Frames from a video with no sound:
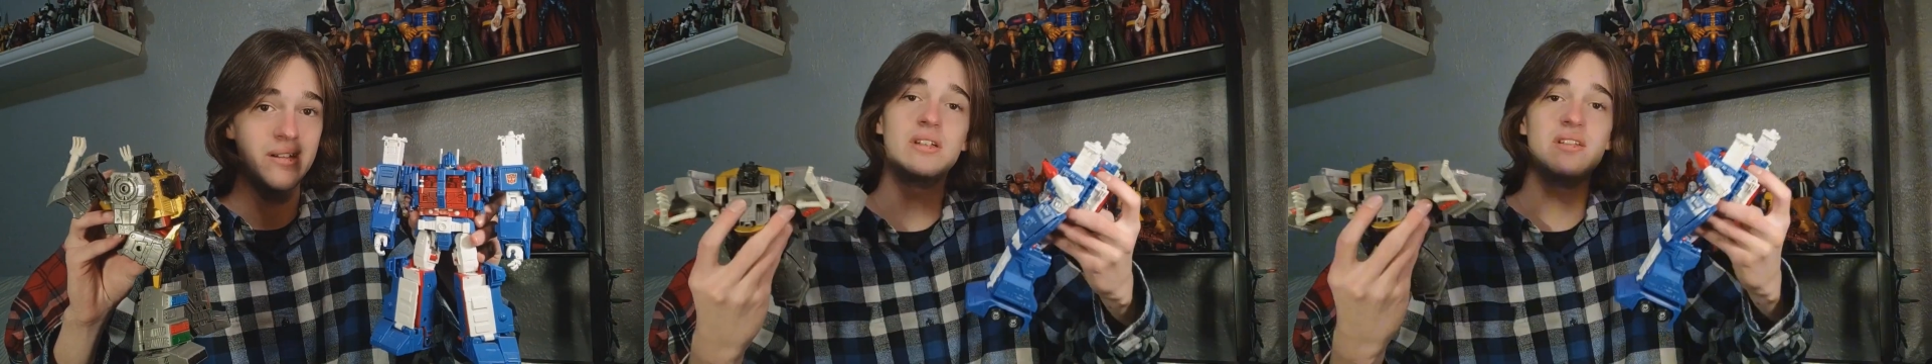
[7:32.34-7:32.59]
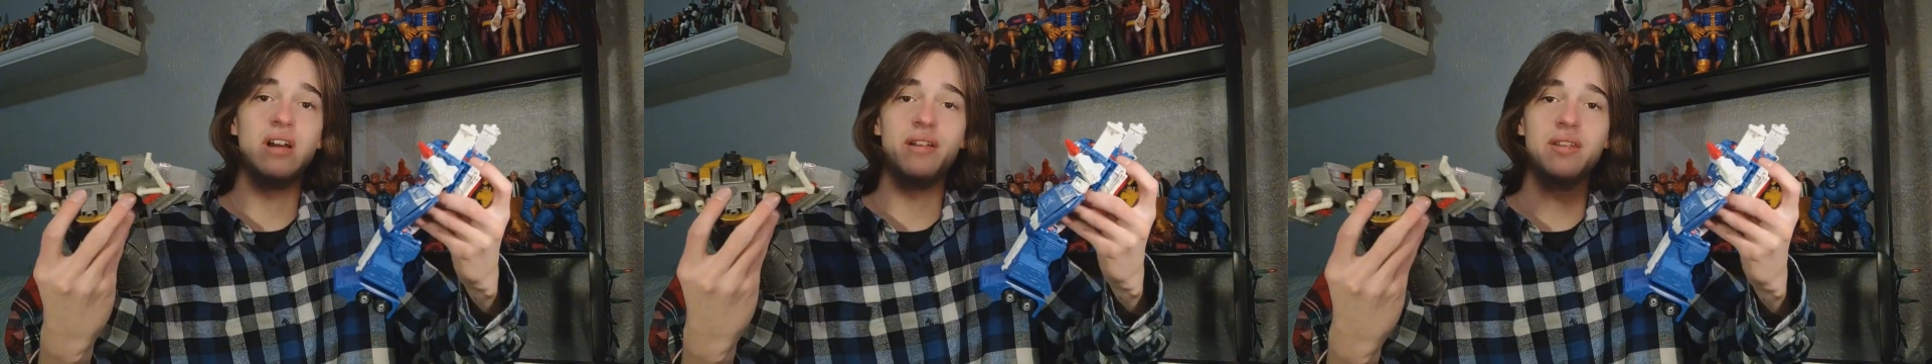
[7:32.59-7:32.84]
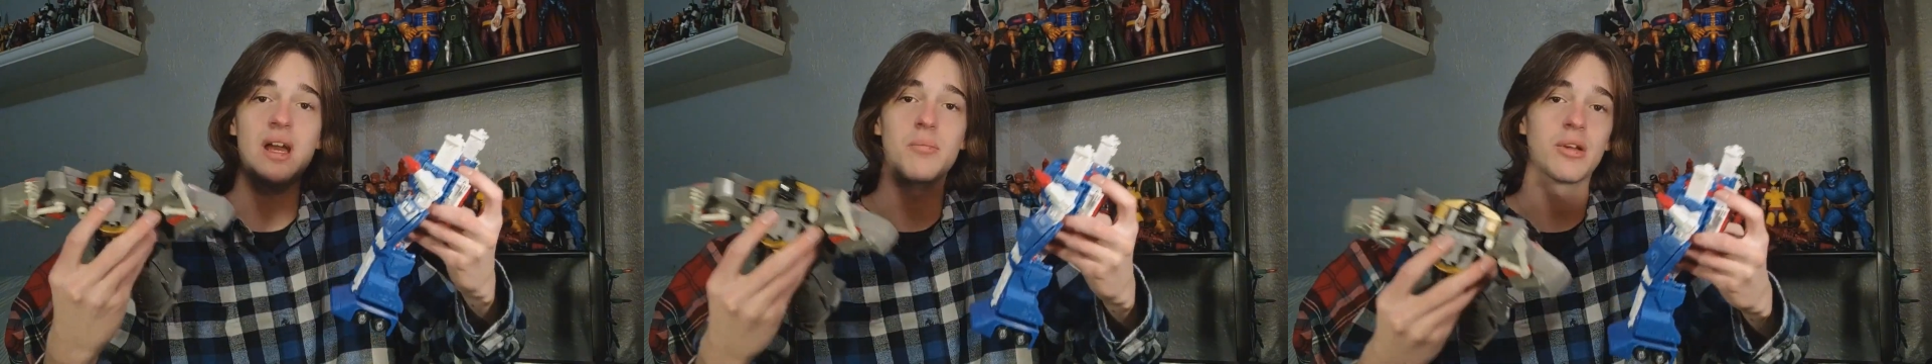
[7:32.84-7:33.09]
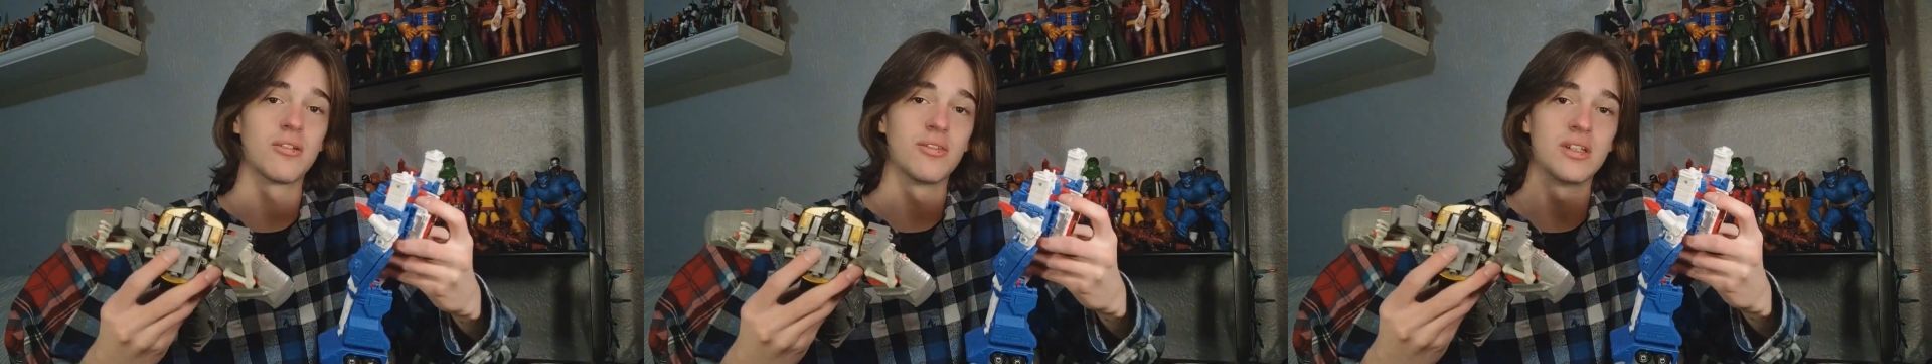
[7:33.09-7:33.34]
It's not
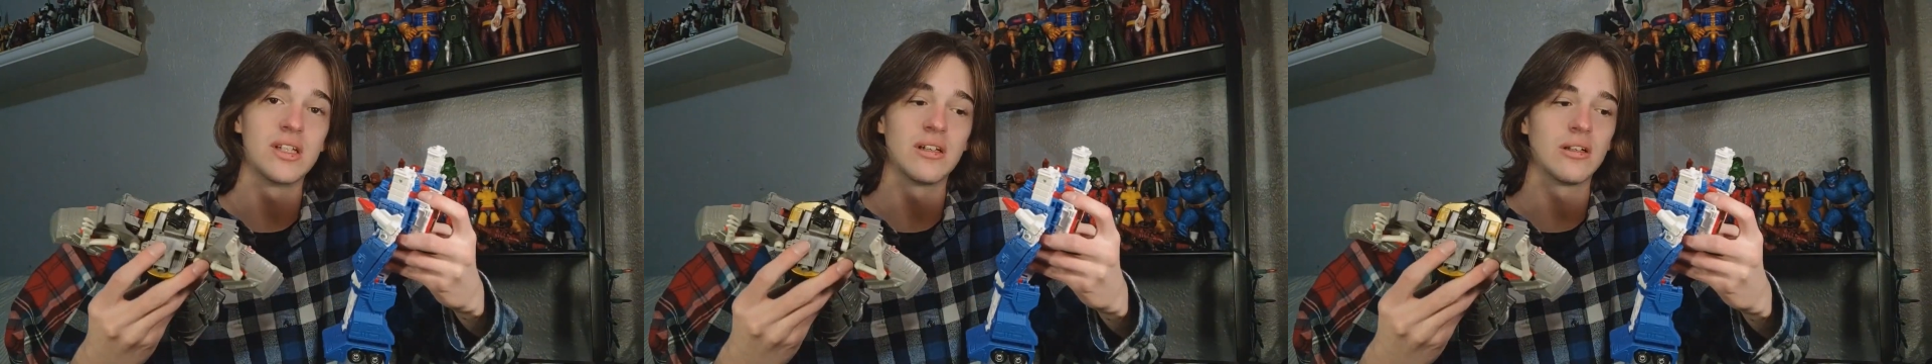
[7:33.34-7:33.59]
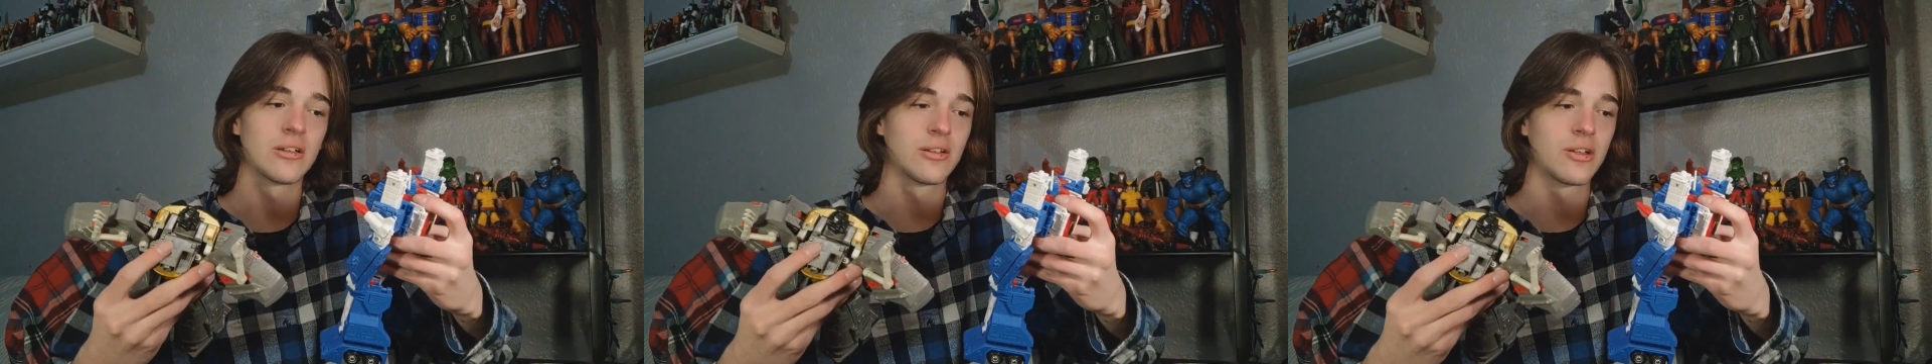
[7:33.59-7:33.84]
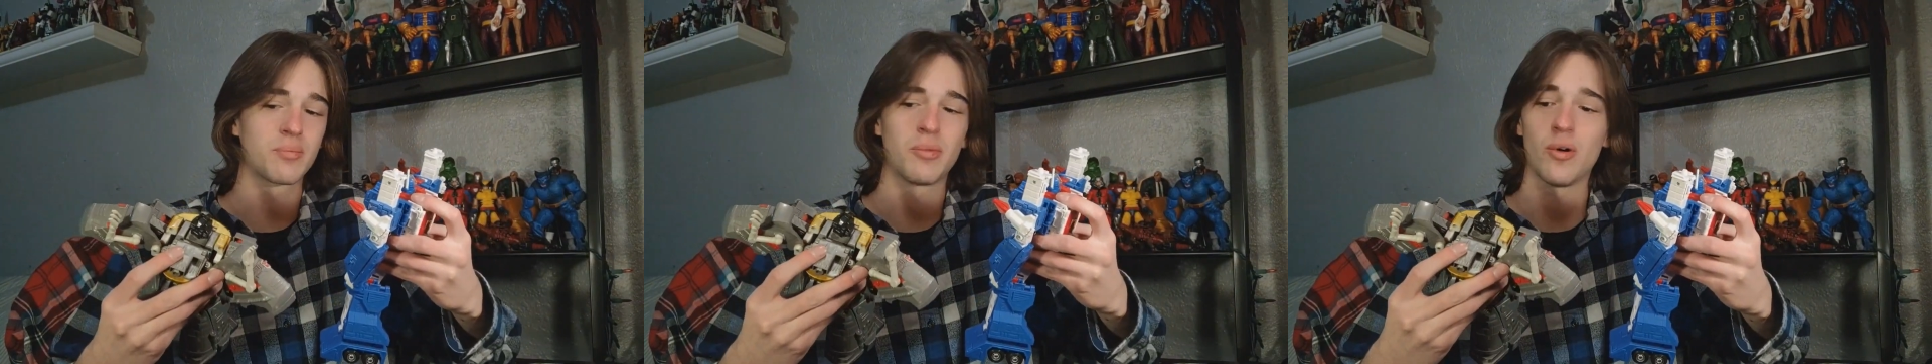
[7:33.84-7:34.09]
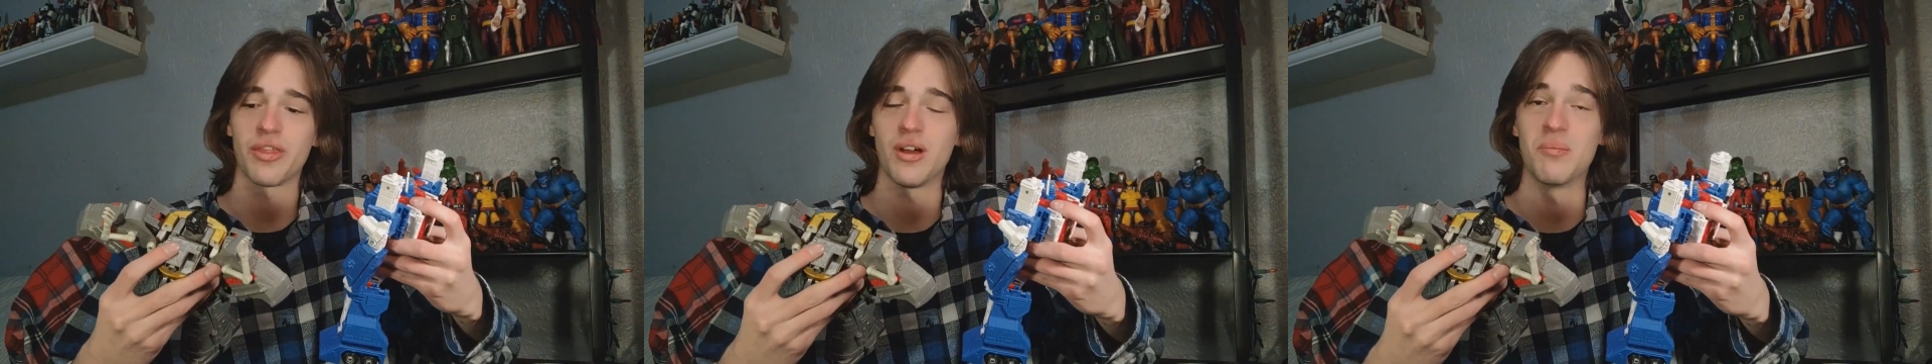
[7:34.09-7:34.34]
that big of a deal. They're
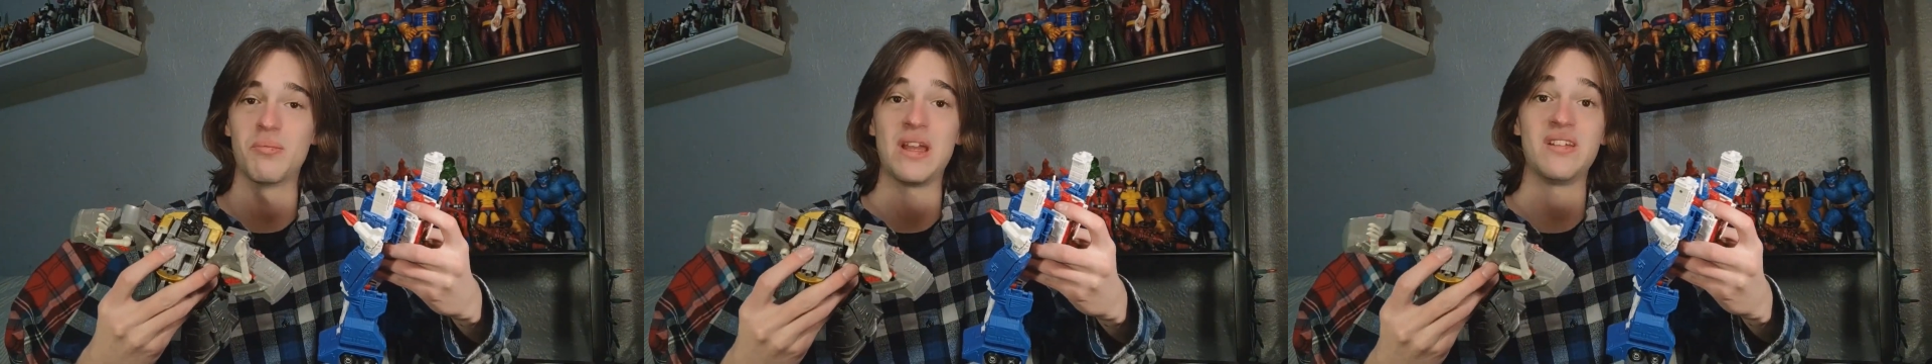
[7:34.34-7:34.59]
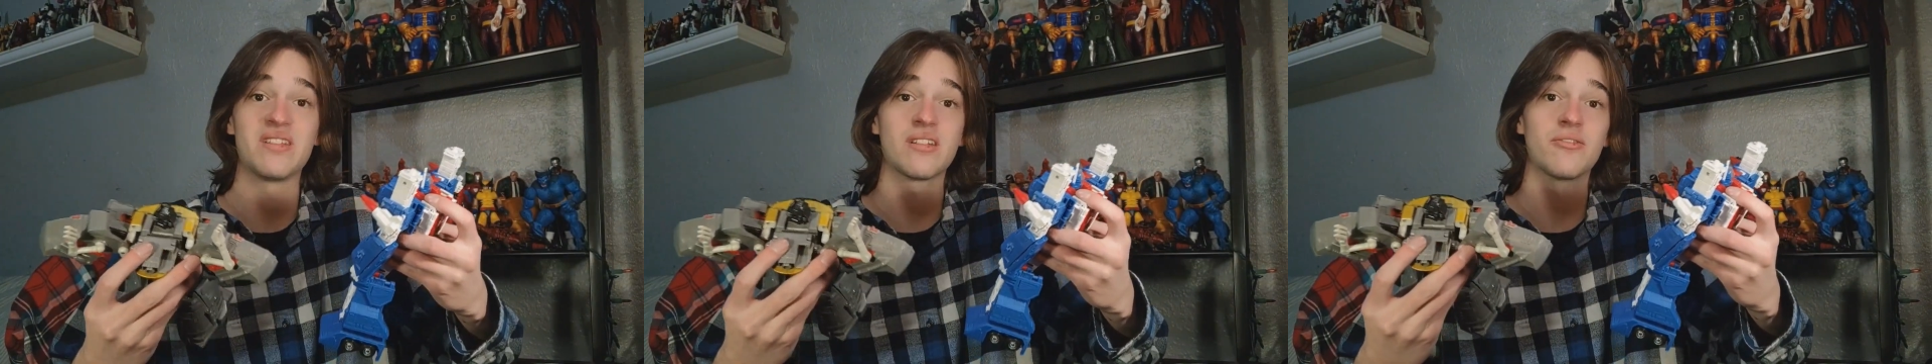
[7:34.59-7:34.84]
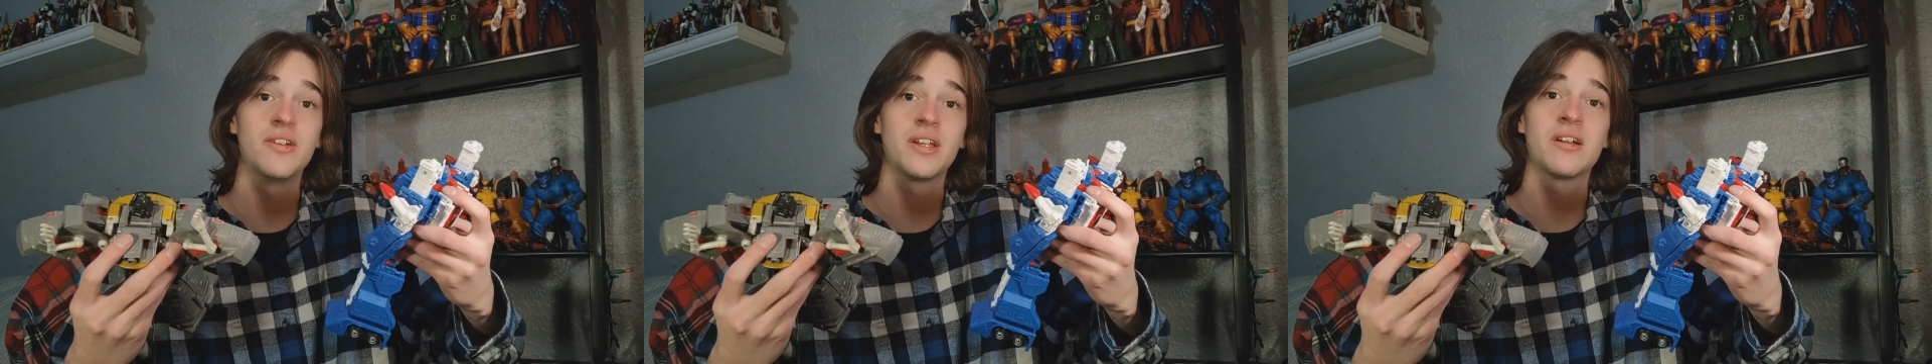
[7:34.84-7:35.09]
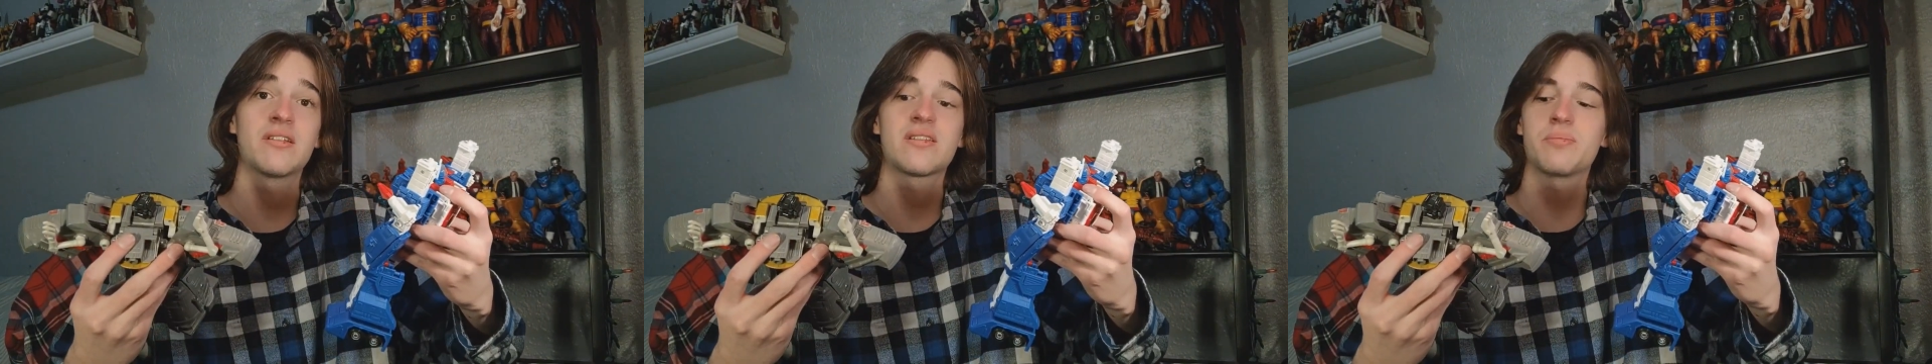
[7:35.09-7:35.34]
both amazing
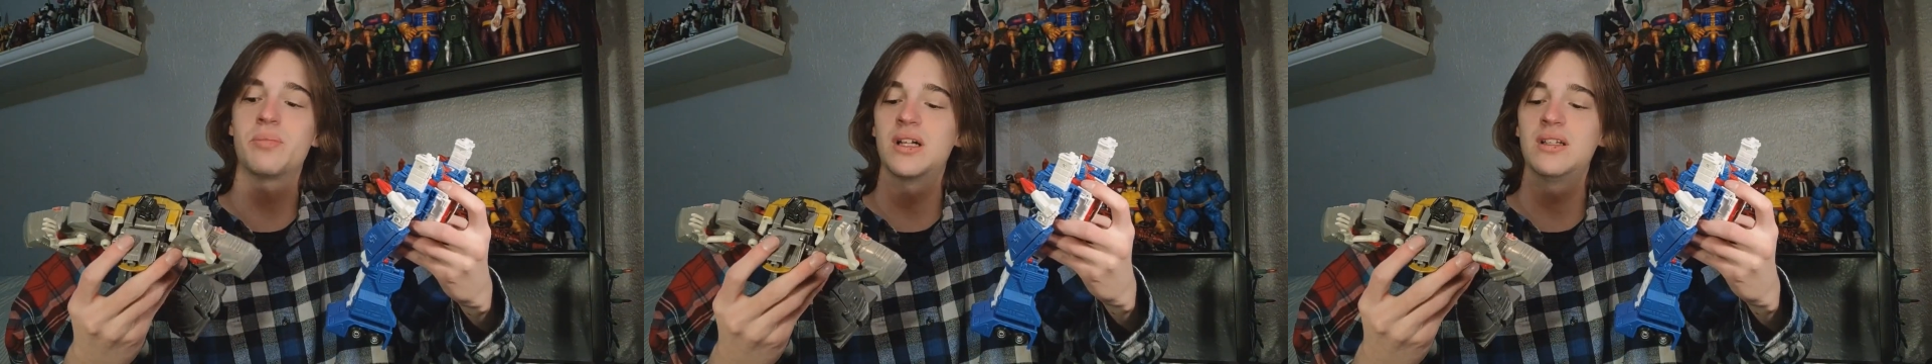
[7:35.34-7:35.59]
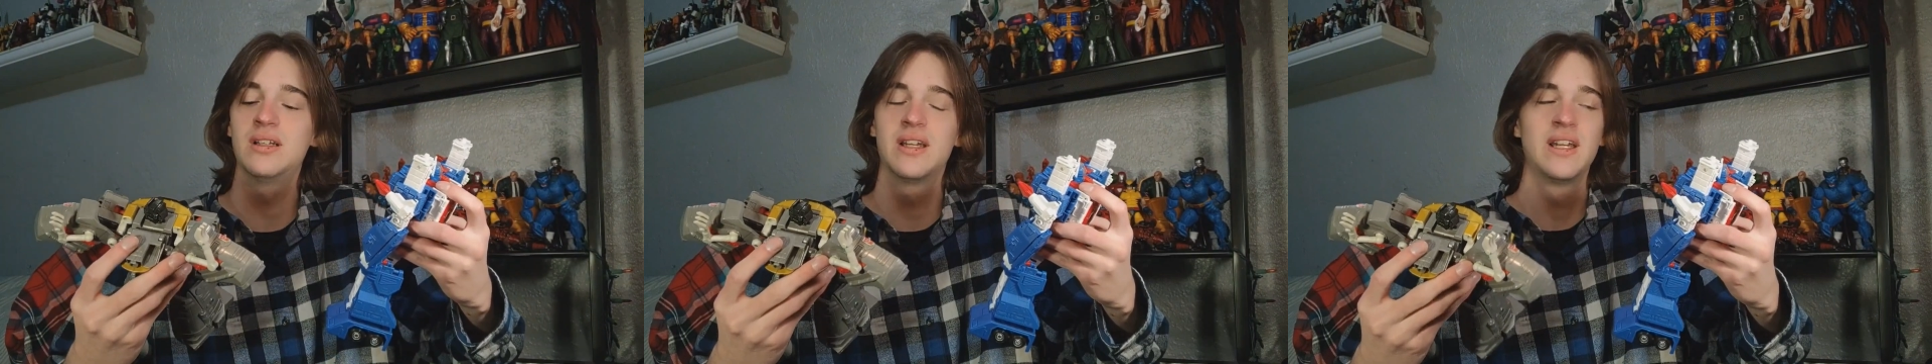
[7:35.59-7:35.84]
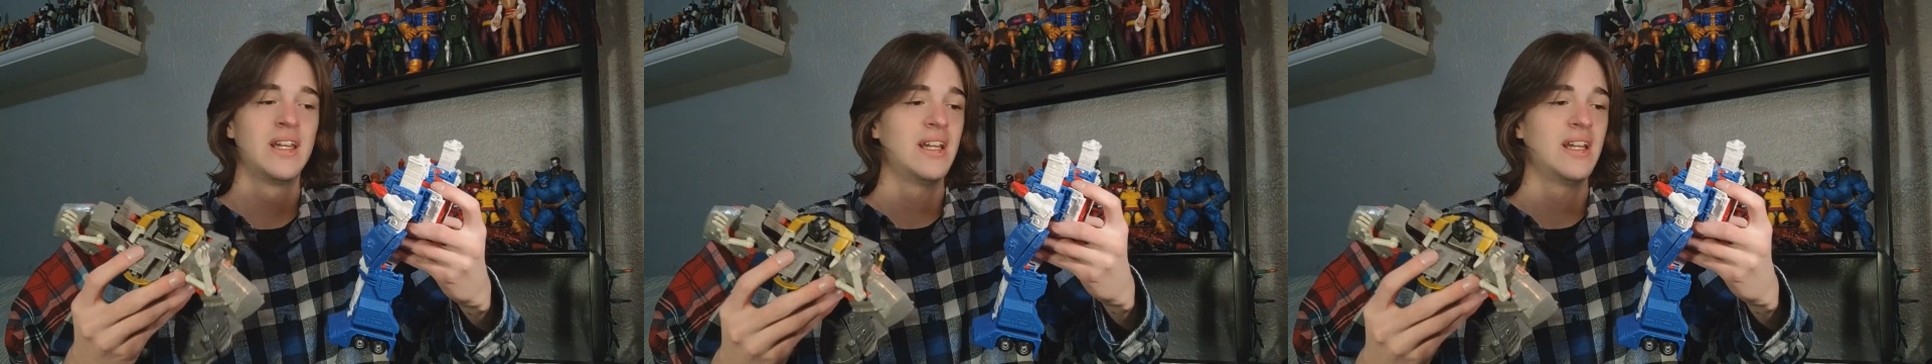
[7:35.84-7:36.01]
figures, but